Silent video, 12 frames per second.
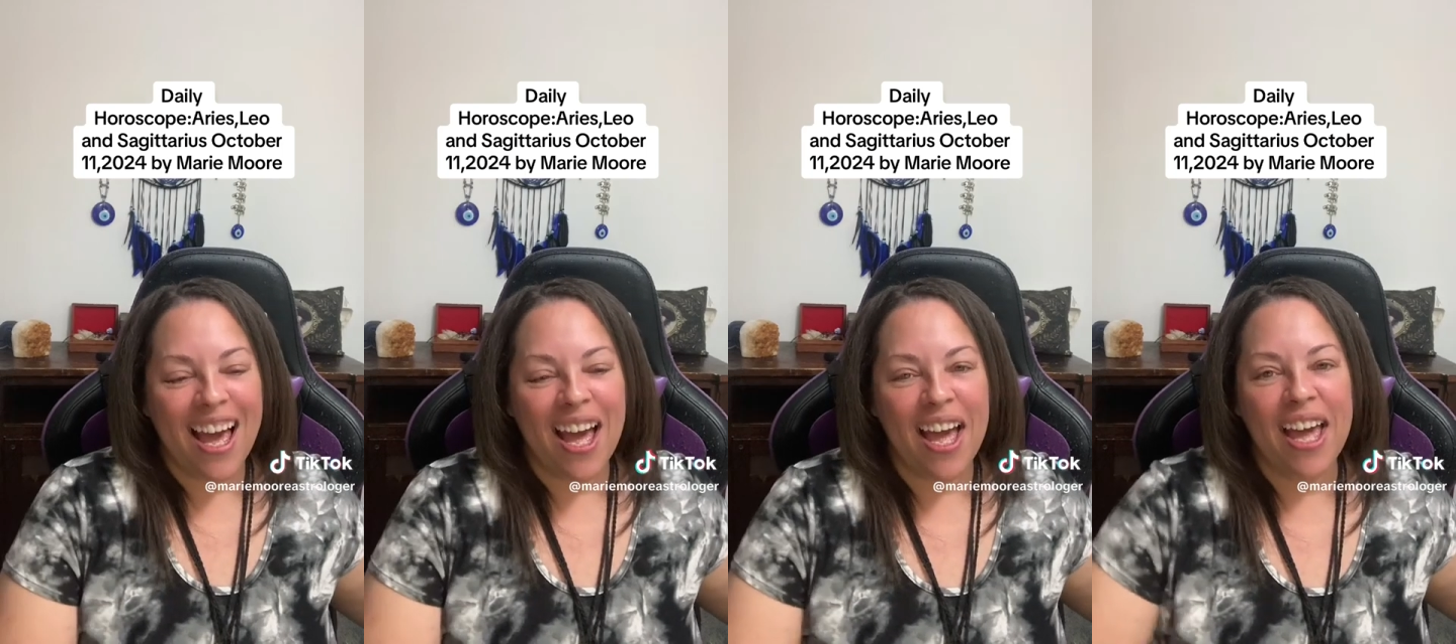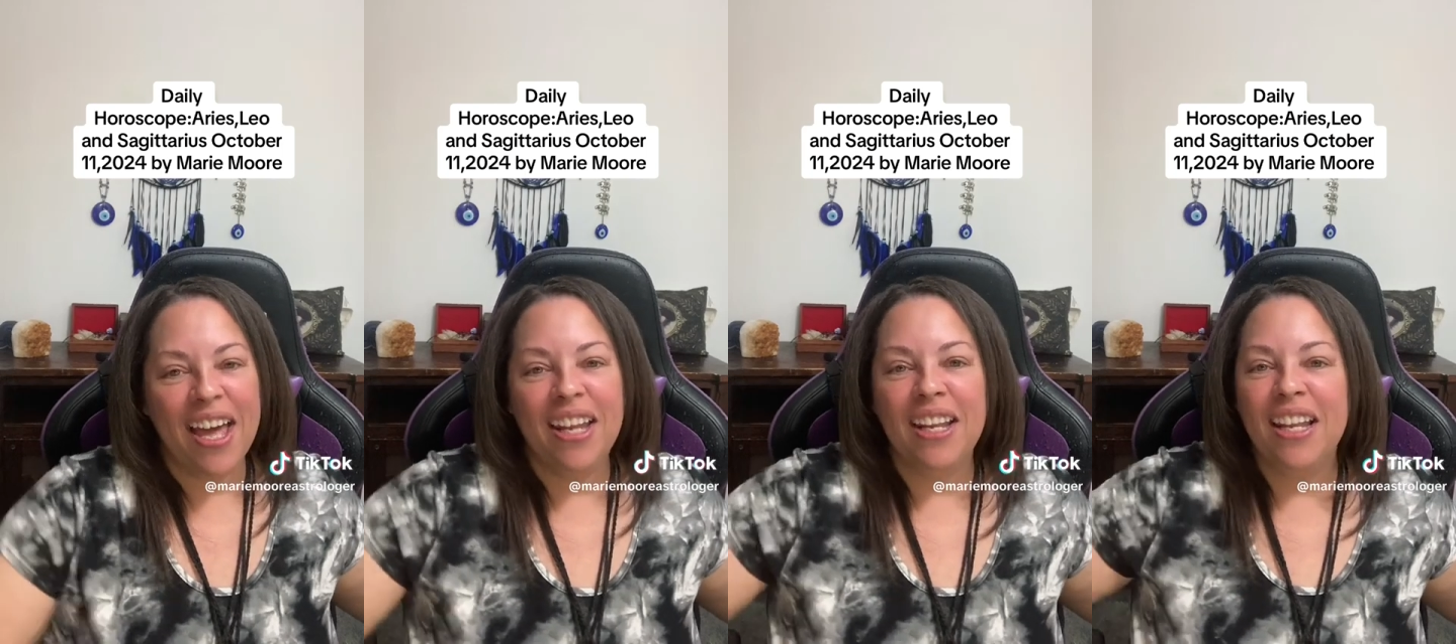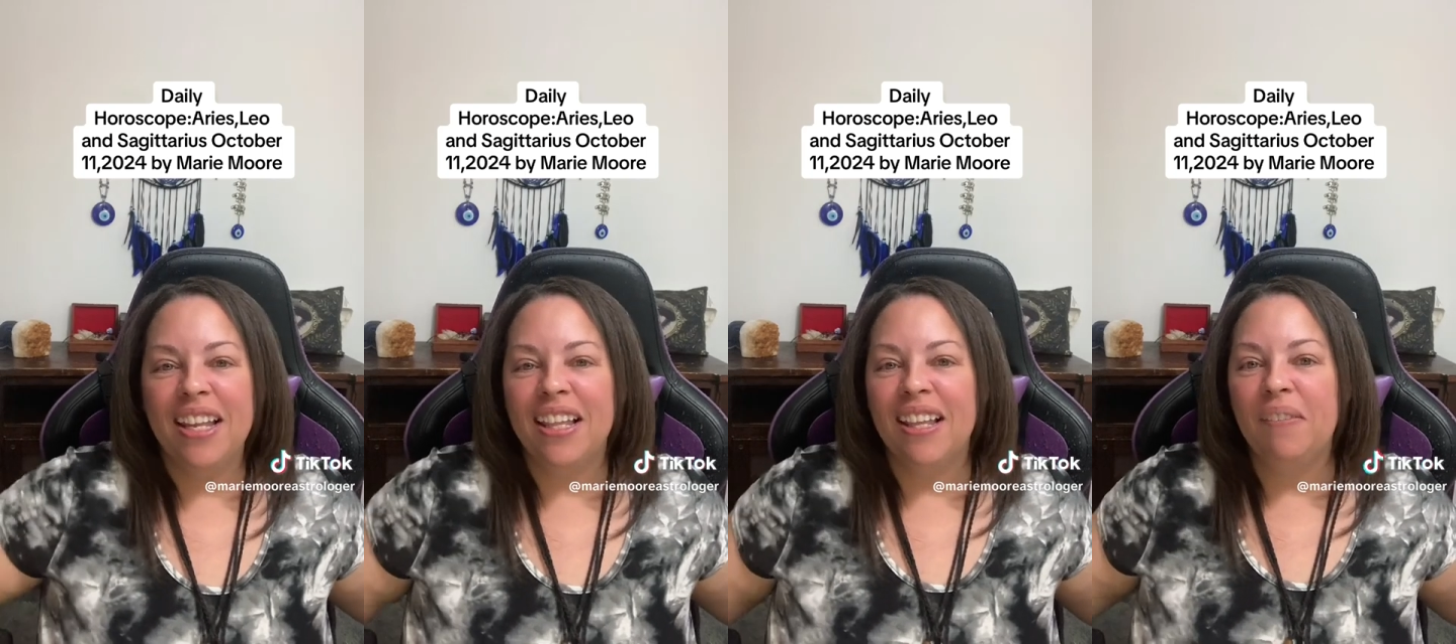And
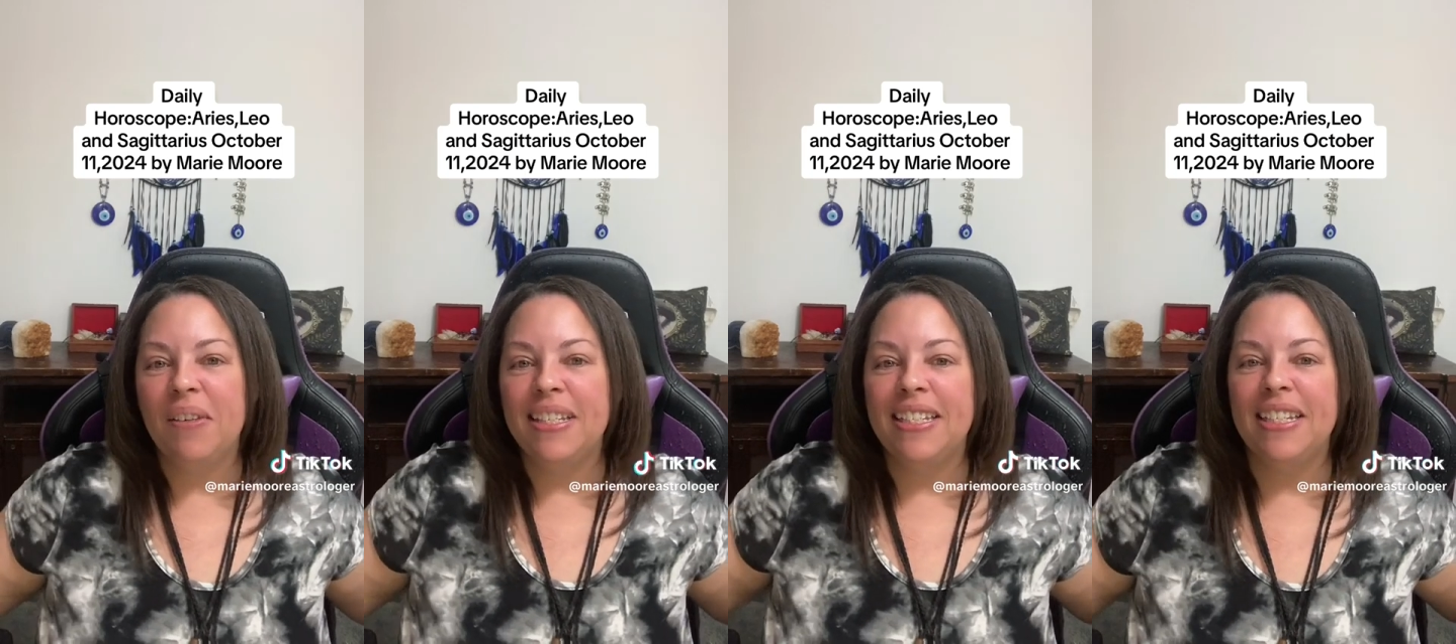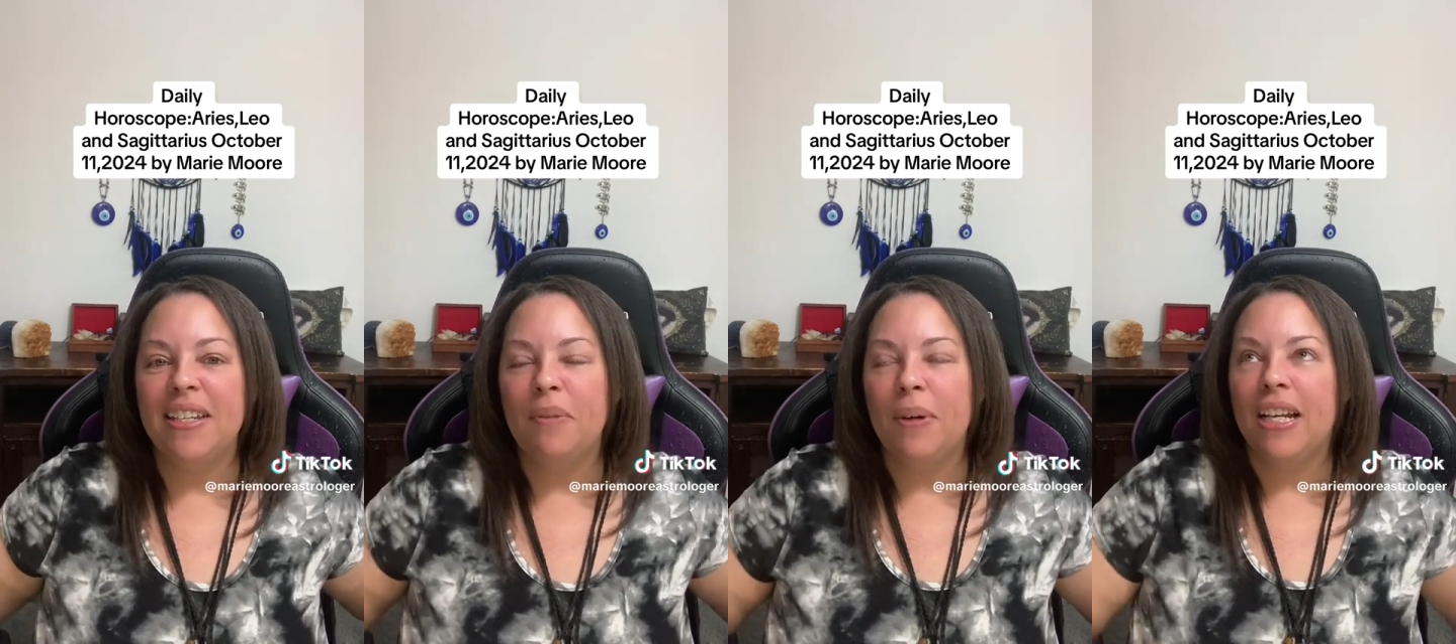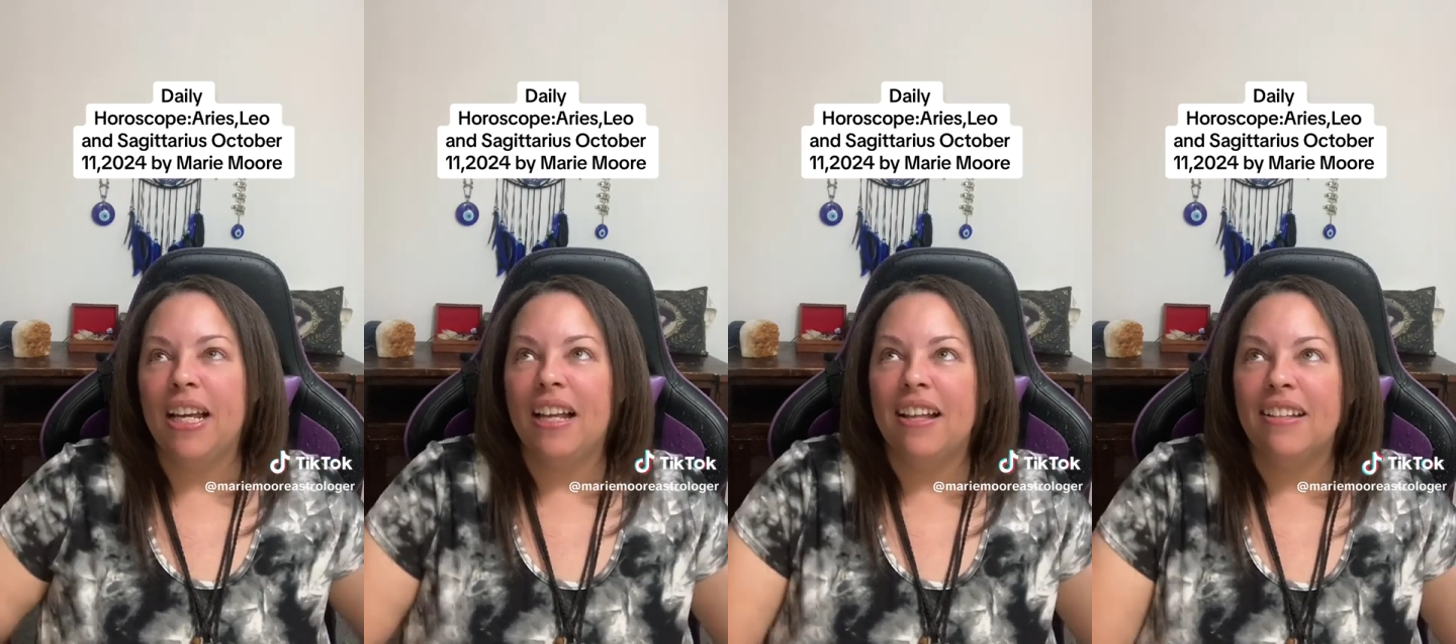let me see what
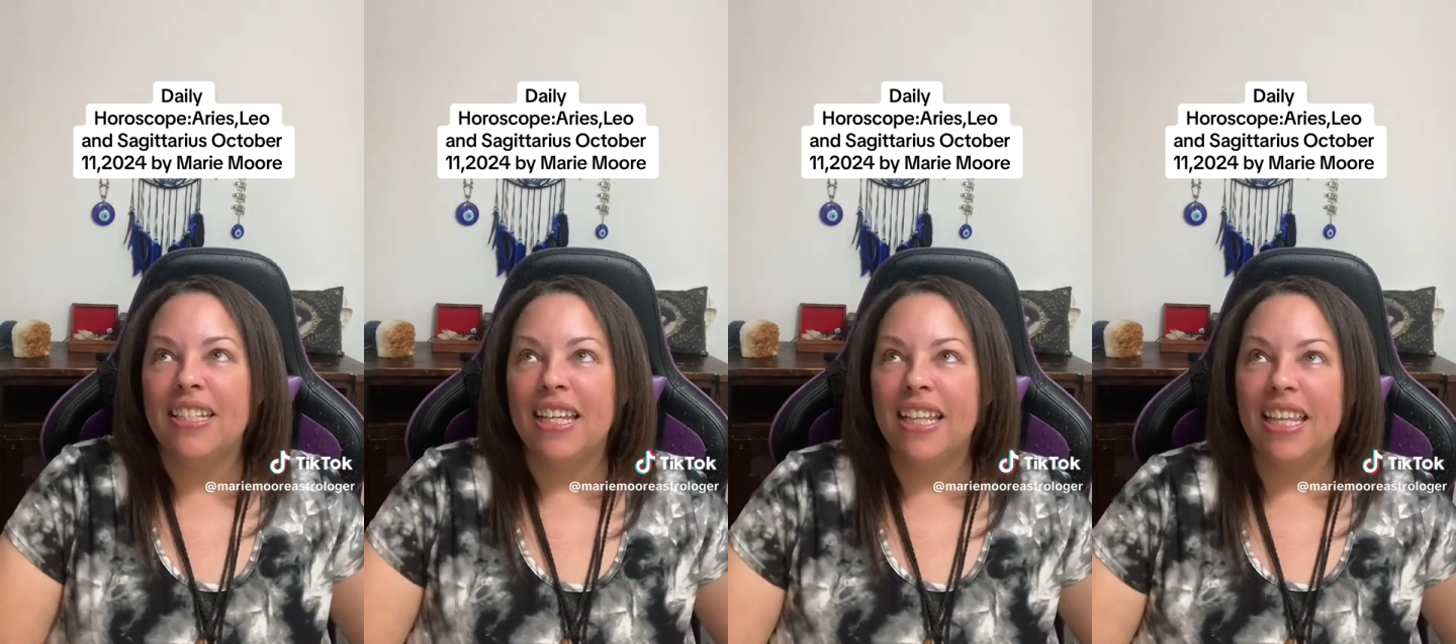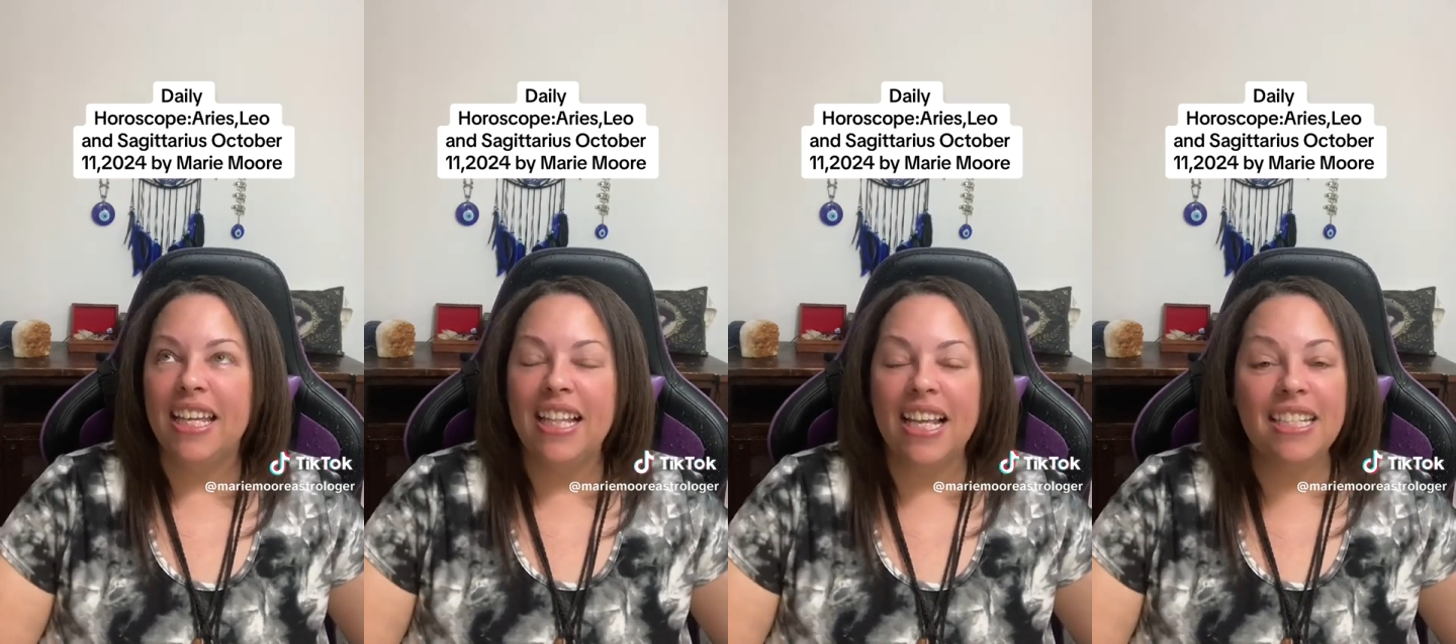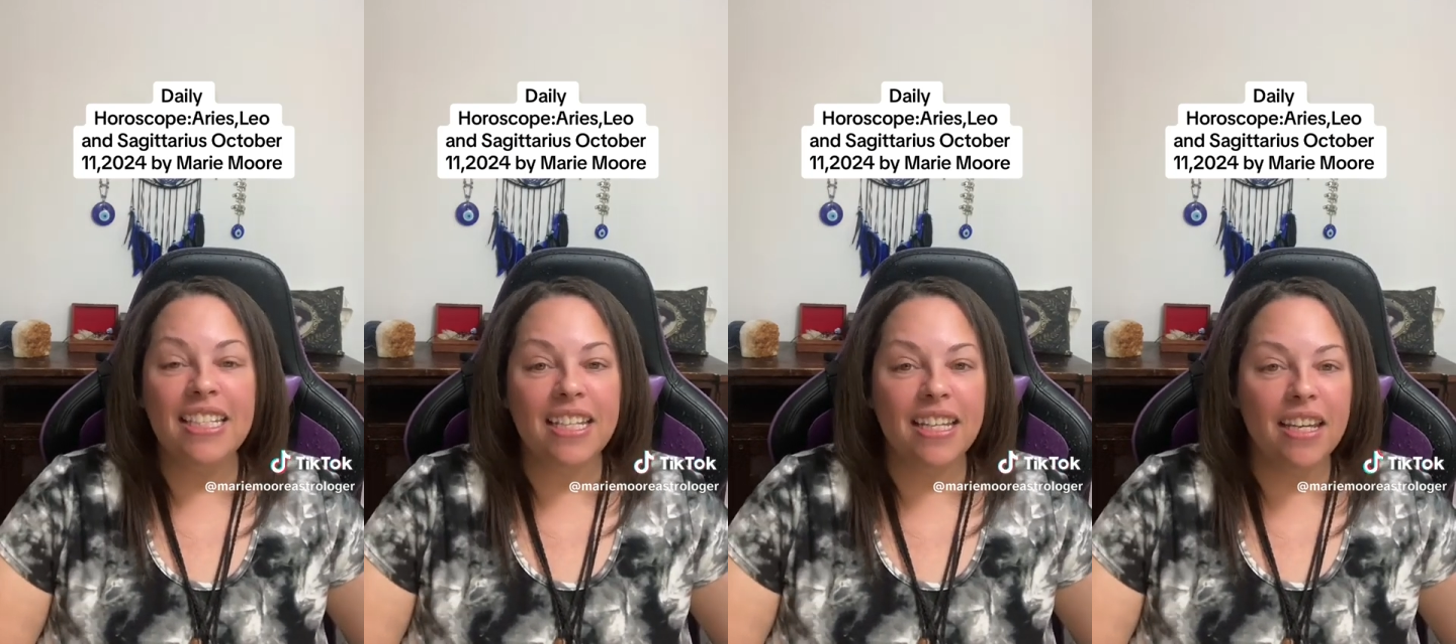else. I think
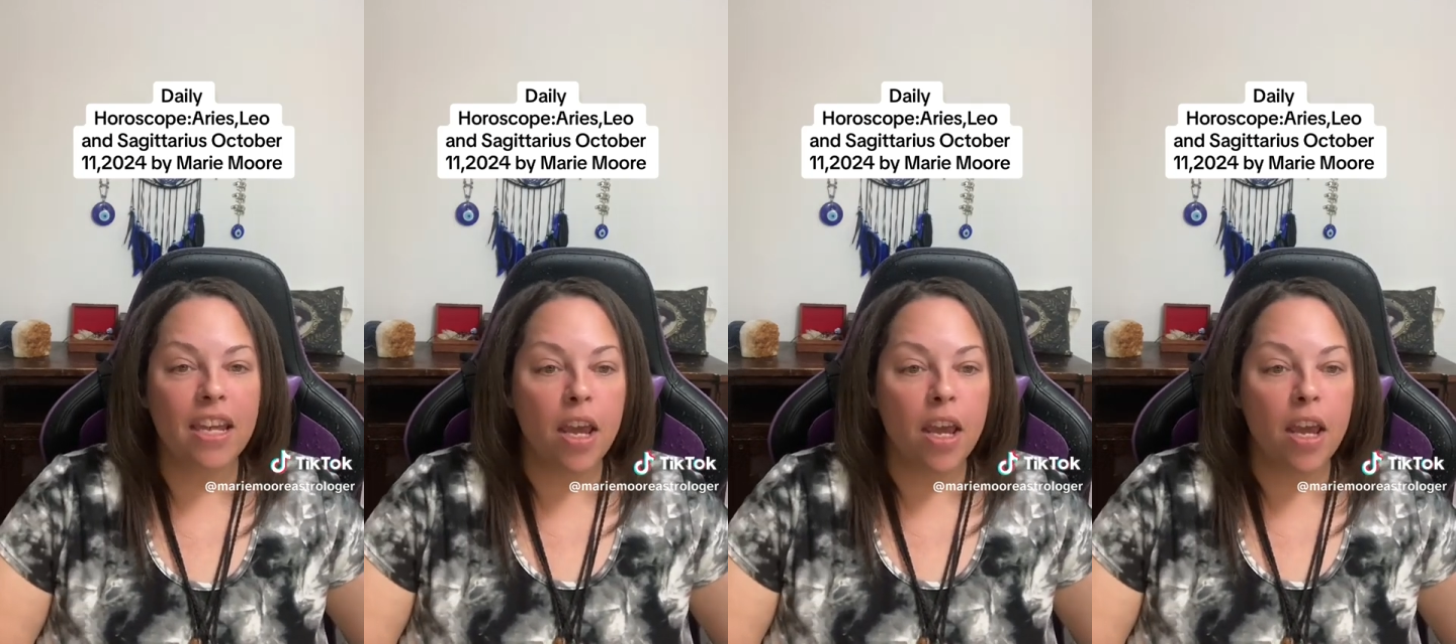that's it.